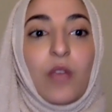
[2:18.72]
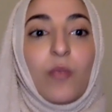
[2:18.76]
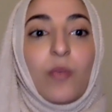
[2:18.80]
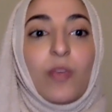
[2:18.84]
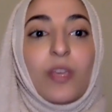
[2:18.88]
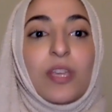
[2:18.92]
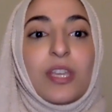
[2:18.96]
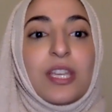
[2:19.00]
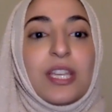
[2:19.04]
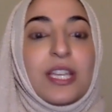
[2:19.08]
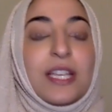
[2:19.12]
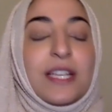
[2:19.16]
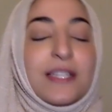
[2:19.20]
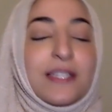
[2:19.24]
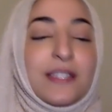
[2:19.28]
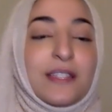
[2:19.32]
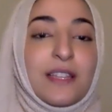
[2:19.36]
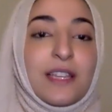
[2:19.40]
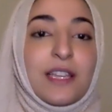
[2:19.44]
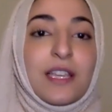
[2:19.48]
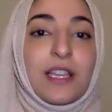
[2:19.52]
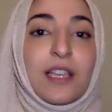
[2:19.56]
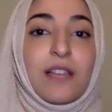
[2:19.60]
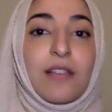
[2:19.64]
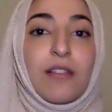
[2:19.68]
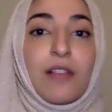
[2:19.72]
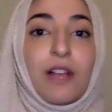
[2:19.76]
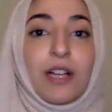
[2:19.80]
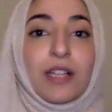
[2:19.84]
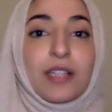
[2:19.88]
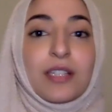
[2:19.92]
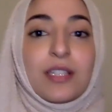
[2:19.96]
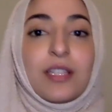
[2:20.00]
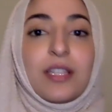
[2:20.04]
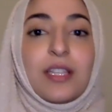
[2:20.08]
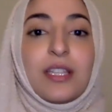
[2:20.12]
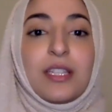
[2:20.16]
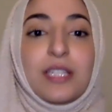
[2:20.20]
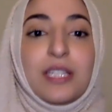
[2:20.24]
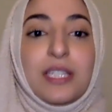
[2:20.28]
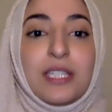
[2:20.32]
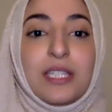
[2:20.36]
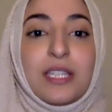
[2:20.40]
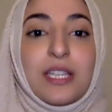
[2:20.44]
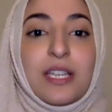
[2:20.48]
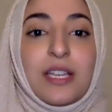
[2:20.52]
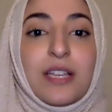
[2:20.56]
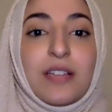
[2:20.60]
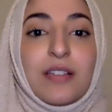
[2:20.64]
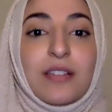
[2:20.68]
We can easily get lost in the
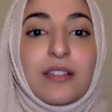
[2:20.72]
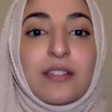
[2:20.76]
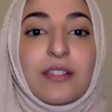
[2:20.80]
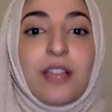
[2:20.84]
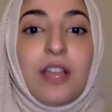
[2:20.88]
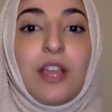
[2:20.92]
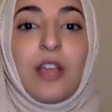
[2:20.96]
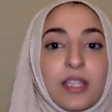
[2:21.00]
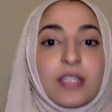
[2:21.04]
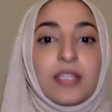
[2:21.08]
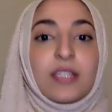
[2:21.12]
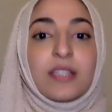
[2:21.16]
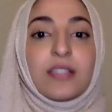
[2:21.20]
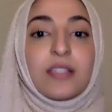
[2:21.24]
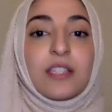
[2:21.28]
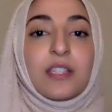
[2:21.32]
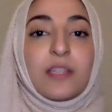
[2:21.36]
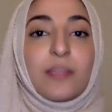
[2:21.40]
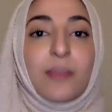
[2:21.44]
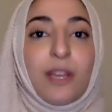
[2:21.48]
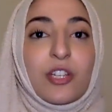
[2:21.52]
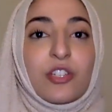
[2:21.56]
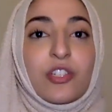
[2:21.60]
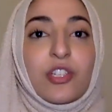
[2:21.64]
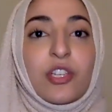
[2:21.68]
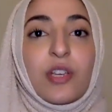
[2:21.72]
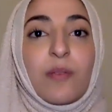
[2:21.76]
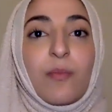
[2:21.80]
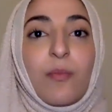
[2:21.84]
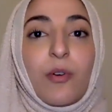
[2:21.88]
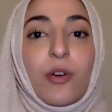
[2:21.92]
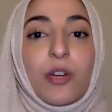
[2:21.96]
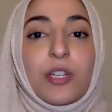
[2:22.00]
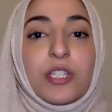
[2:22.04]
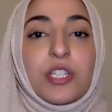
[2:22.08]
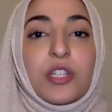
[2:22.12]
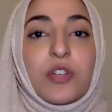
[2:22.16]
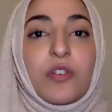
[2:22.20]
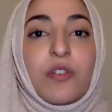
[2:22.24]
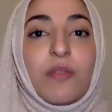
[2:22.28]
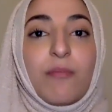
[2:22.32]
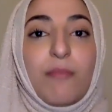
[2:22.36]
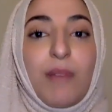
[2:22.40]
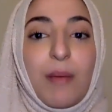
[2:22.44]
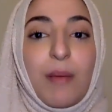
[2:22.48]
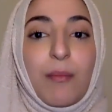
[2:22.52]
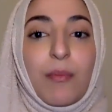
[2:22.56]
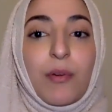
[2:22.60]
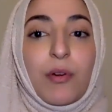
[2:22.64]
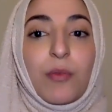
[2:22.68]
details. This is especially important to
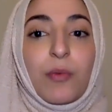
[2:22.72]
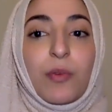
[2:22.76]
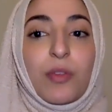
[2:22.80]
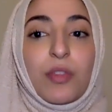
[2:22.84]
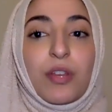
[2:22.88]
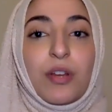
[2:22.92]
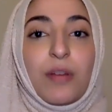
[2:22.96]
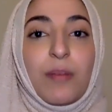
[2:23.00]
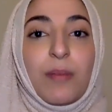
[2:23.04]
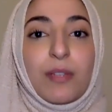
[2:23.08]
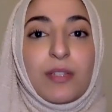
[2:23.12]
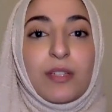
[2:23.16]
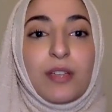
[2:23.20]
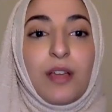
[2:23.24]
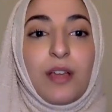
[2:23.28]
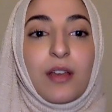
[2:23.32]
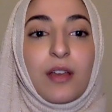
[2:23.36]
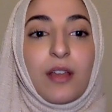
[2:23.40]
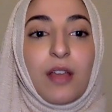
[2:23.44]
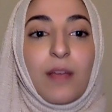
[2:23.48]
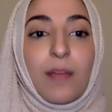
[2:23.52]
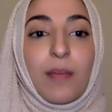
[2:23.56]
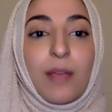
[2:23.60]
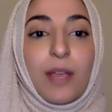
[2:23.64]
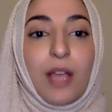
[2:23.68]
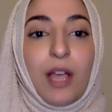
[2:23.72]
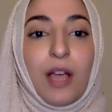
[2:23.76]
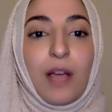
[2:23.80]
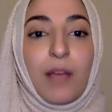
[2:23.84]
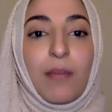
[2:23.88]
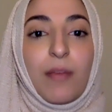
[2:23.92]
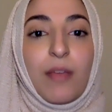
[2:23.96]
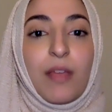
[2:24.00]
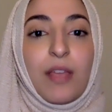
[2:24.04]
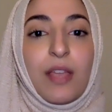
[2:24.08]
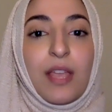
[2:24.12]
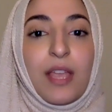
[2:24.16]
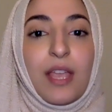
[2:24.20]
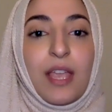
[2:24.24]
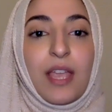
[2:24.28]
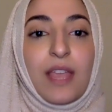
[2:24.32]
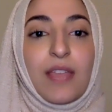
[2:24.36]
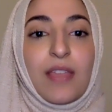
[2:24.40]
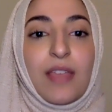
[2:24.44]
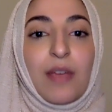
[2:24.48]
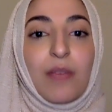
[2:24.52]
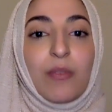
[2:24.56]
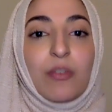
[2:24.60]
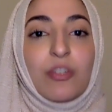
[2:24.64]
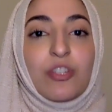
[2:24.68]
remember with Ramadan coming up,
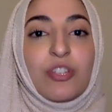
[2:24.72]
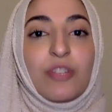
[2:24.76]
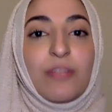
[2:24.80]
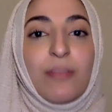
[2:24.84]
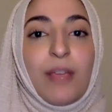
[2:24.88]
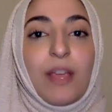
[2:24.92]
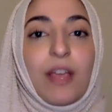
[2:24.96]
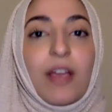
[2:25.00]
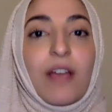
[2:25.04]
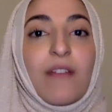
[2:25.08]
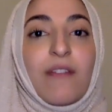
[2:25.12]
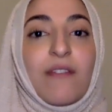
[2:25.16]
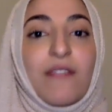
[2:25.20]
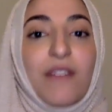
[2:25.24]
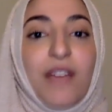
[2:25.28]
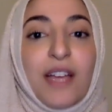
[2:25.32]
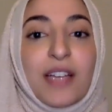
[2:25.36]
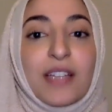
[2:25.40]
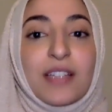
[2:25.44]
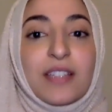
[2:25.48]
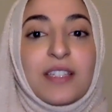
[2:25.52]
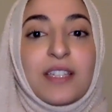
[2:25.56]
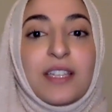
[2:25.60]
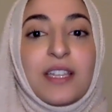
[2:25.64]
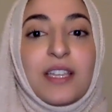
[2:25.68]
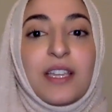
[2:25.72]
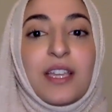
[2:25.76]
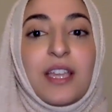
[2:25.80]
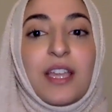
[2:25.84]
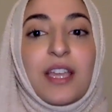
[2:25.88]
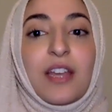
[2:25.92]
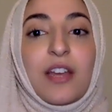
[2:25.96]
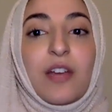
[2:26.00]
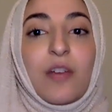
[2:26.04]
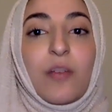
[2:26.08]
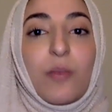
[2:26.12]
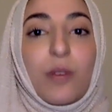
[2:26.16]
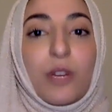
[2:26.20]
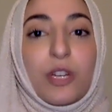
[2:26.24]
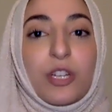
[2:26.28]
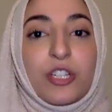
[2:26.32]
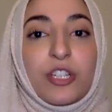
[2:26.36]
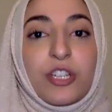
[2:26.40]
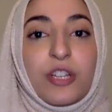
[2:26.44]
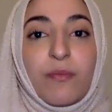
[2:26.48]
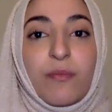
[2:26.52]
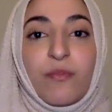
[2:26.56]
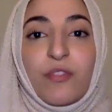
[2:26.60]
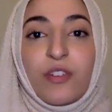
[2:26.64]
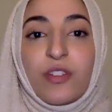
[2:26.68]
in that we should make our fasting and our
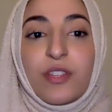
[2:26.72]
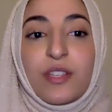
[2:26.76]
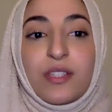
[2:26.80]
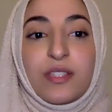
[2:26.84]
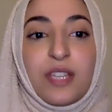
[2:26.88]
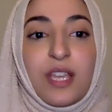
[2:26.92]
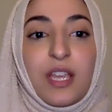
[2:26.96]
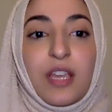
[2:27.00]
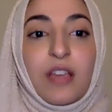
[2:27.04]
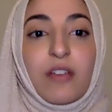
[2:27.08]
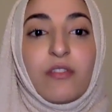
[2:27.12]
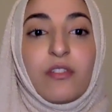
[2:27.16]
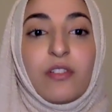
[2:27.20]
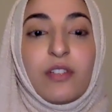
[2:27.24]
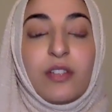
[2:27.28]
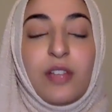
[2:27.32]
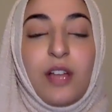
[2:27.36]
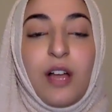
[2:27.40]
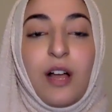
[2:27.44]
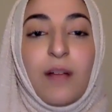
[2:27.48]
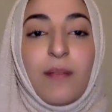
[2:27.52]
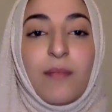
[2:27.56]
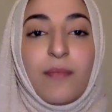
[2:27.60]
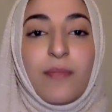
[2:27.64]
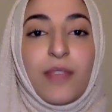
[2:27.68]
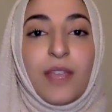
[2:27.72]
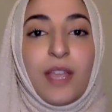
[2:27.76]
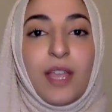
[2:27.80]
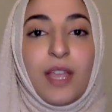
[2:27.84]
worship for the sake of Allah.